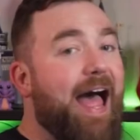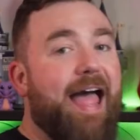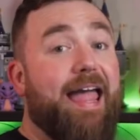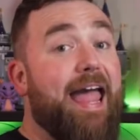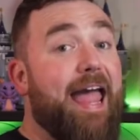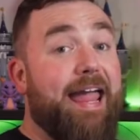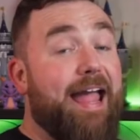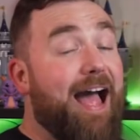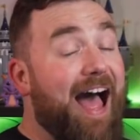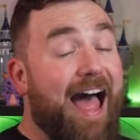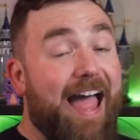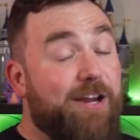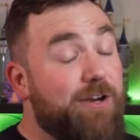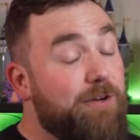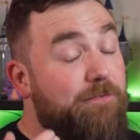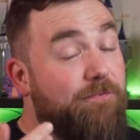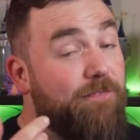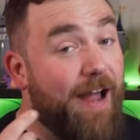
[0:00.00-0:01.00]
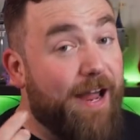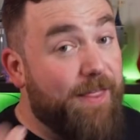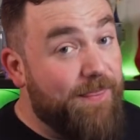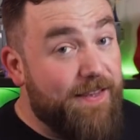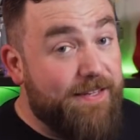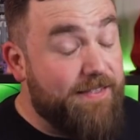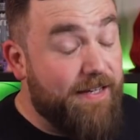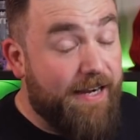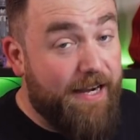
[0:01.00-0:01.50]
Hey, I could find
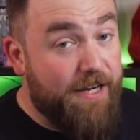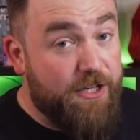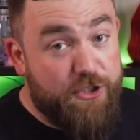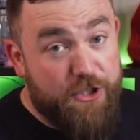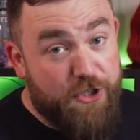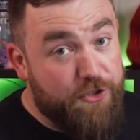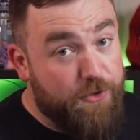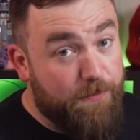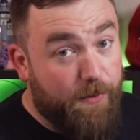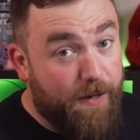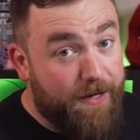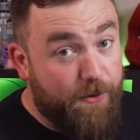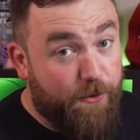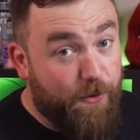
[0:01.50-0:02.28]
this in any gingerbread